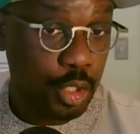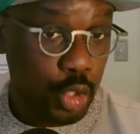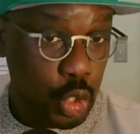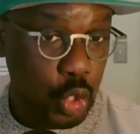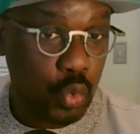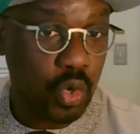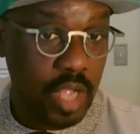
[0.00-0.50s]

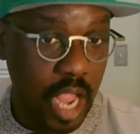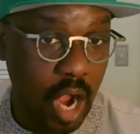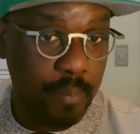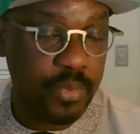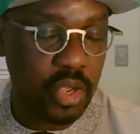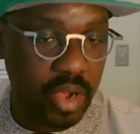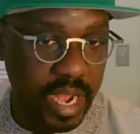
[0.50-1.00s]
you will
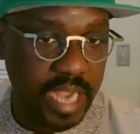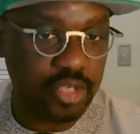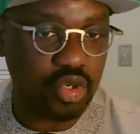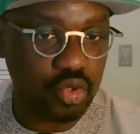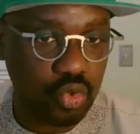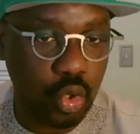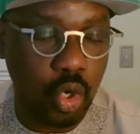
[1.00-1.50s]
help your
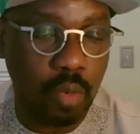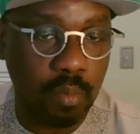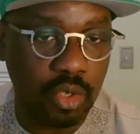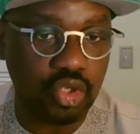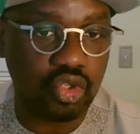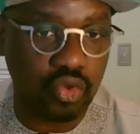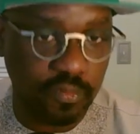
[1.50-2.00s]
natural
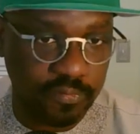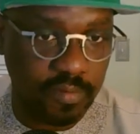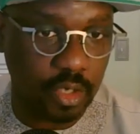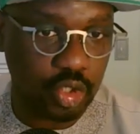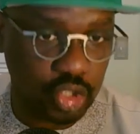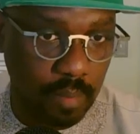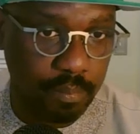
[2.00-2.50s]
hormones to
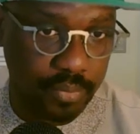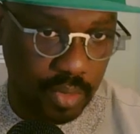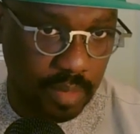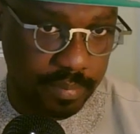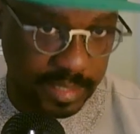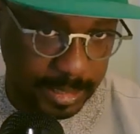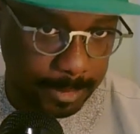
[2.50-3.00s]
function
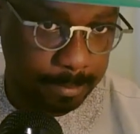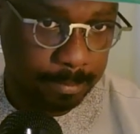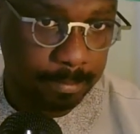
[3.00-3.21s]
properly.